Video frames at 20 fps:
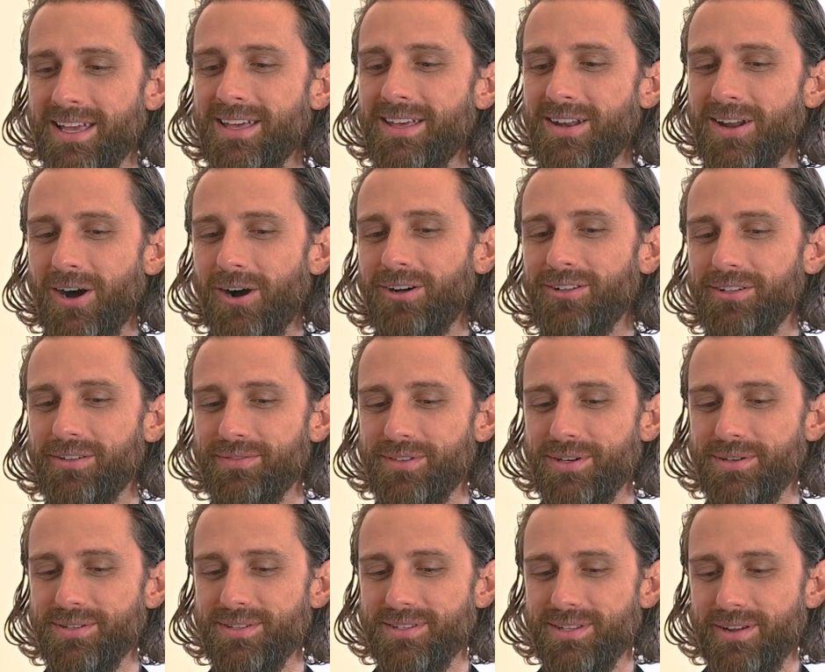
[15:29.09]
in all of
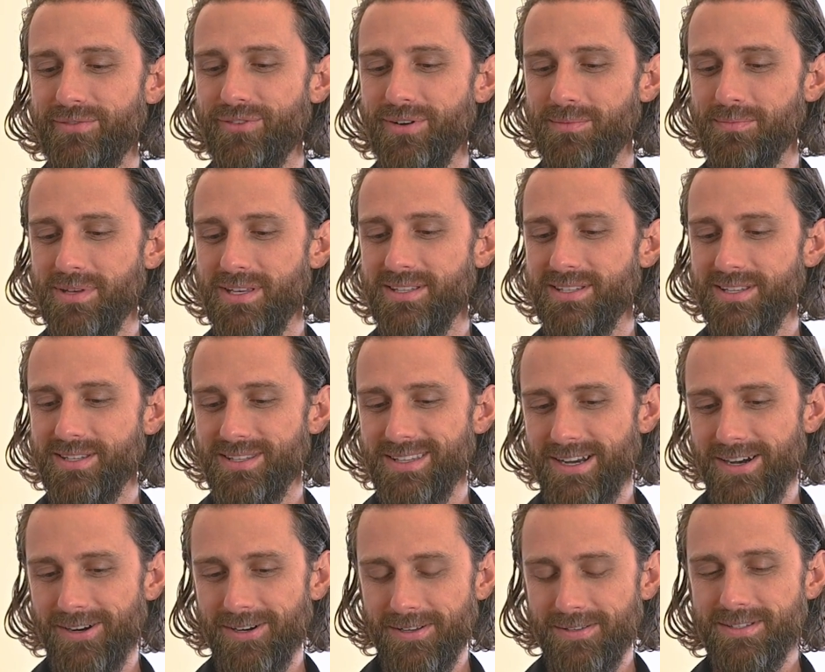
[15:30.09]
those different pieces
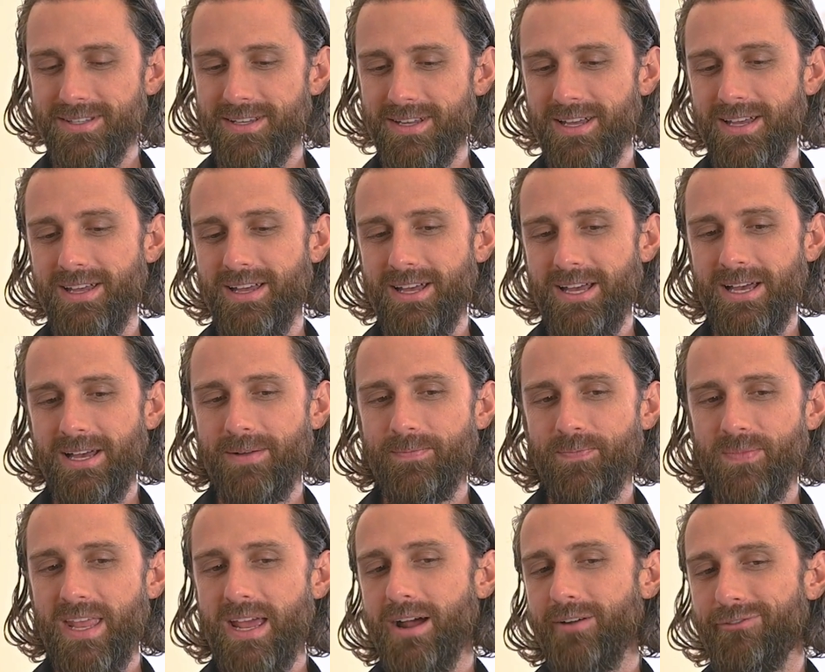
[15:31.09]
there. And
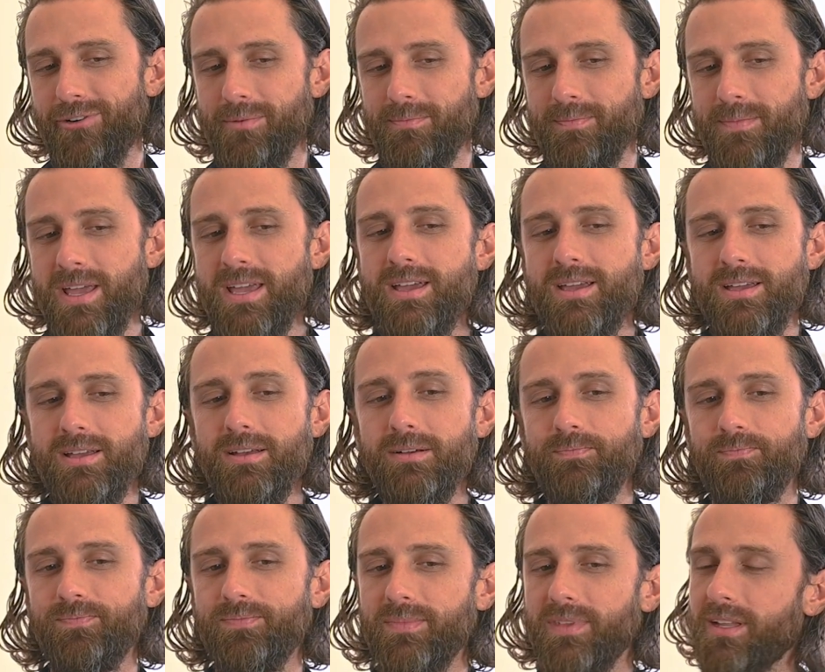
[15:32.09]
yeah, for me,
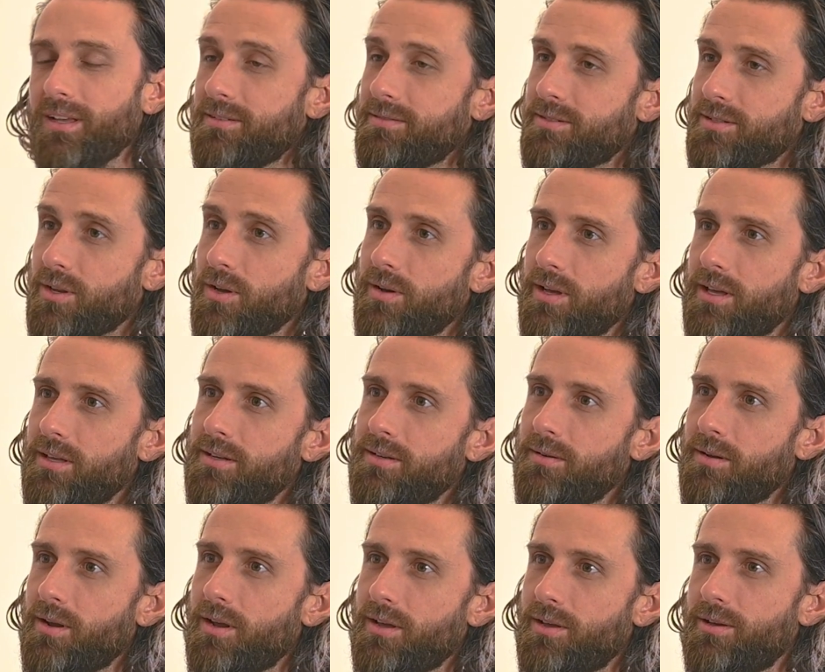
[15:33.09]
let's go ahead
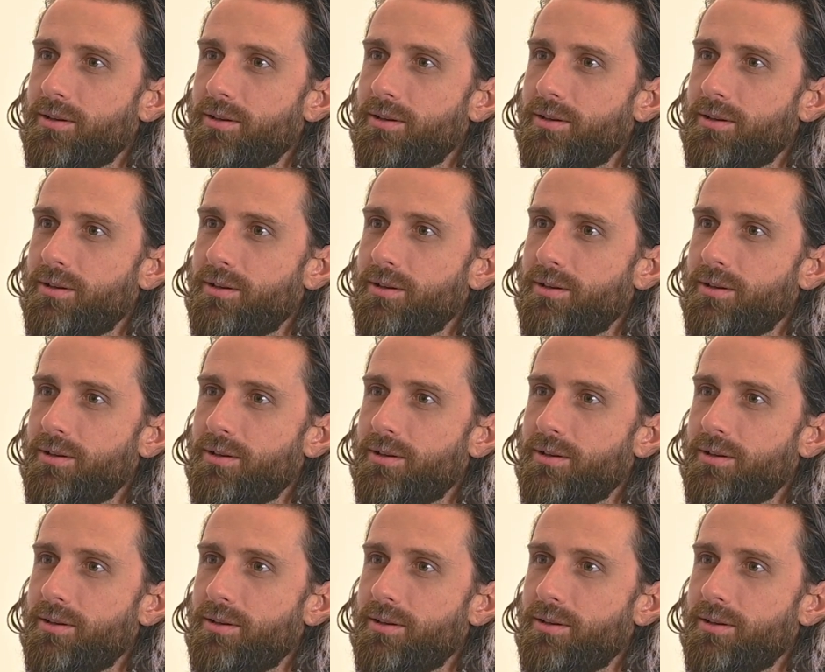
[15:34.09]
and